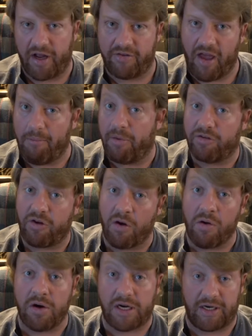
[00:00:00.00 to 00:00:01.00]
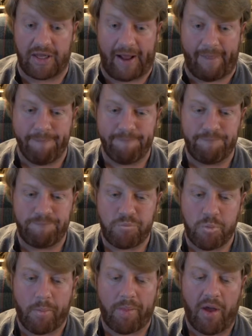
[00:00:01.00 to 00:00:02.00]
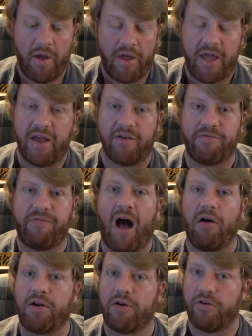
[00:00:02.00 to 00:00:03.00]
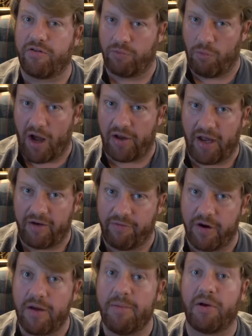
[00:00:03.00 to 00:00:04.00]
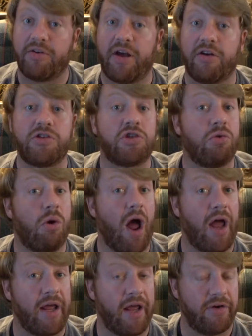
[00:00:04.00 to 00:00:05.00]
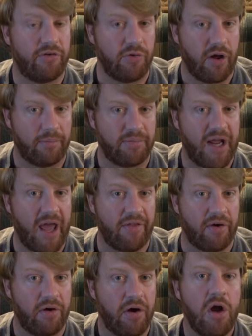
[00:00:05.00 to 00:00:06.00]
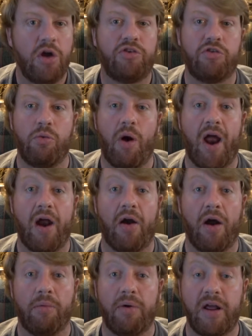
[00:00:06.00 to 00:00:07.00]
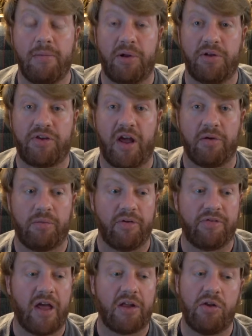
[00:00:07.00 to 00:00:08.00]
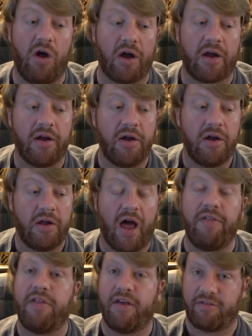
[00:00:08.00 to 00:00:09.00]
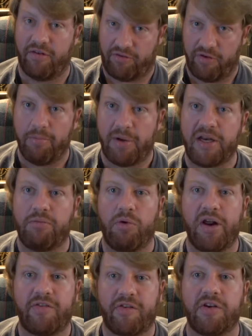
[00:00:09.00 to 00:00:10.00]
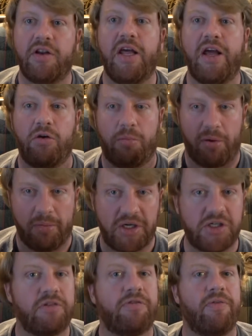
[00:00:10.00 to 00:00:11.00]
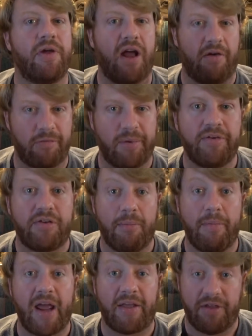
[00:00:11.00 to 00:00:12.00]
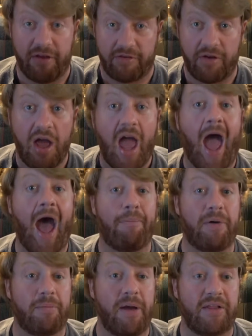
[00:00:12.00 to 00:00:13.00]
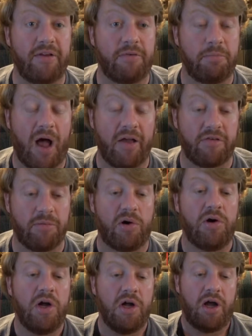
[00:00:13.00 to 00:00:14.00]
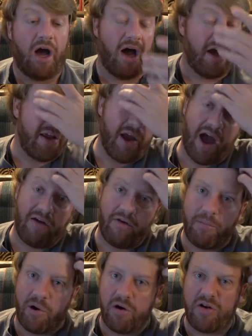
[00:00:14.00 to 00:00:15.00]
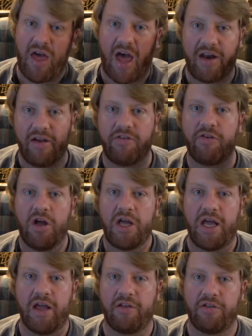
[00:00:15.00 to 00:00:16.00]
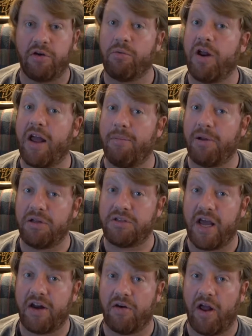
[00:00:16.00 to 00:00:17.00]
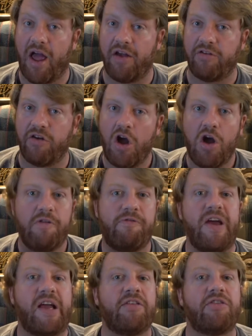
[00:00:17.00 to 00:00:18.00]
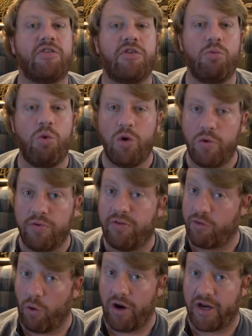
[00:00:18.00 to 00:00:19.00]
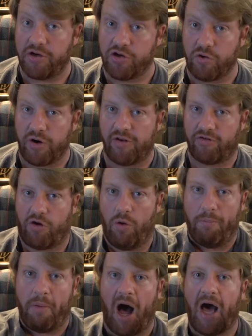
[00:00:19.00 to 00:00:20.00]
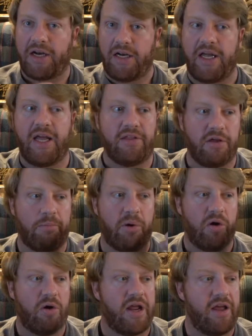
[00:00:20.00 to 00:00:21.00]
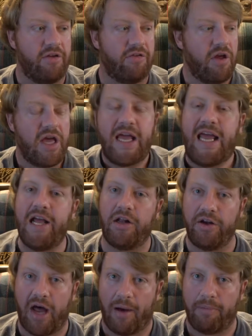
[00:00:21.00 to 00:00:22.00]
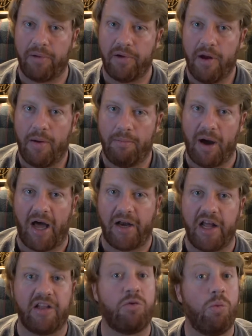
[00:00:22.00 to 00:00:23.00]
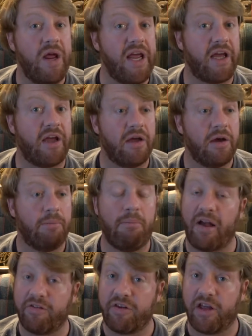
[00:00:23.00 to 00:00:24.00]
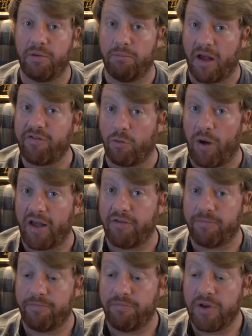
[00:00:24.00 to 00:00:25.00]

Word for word: examples currently is falconers and wildlife rehabilitators trying to come together to where a rehabilitator will say, look, and this has been recent legal permission from the government to make this happen, to make this possible. Uh, you have a bird that is, it, the rehabilitator has fixed the wounds or injuries. So bodily, the bird is healed up, but it's weak muscle-wise